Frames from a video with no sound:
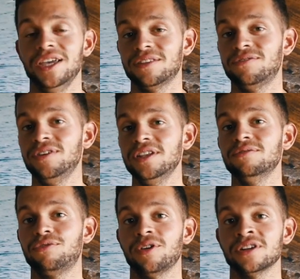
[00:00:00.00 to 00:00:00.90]
Yet feeding
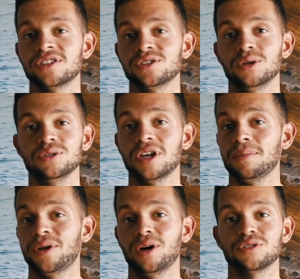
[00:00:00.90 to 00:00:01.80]
frenzies don't
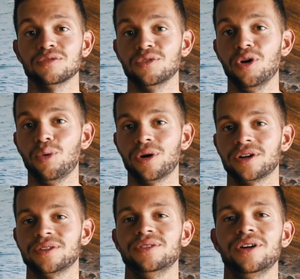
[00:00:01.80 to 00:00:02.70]
happen out of nowhere.
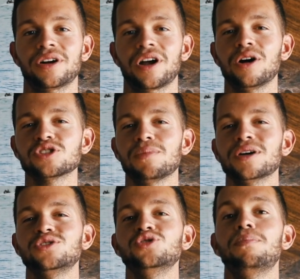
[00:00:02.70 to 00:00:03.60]
They are caused
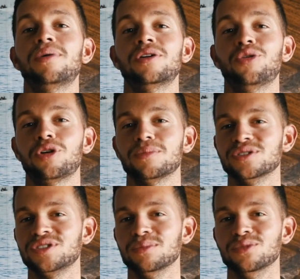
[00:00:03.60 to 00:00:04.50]
by supernormal
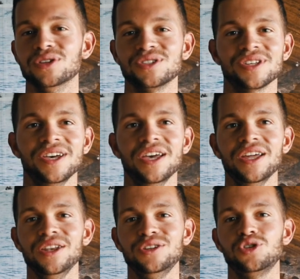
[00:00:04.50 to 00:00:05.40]
stimulus.
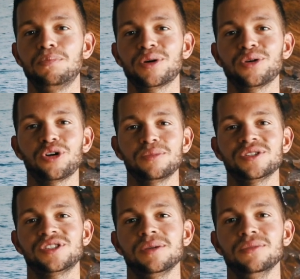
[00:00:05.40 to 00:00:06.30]
The supernormal
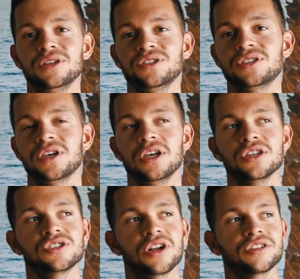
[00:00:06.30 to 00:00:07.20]
stimulus
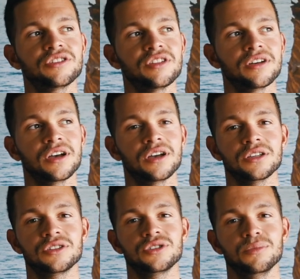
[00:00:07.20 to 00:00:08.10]
starts at
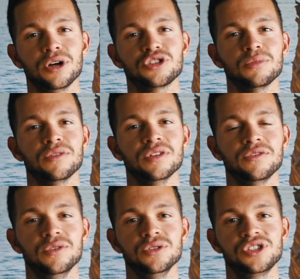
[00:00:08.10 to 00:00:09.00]
the bottom of the
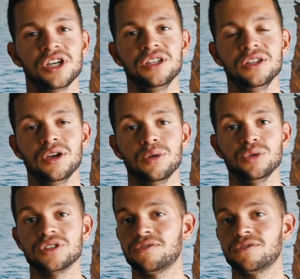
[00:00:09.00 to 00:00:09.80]
food chain with the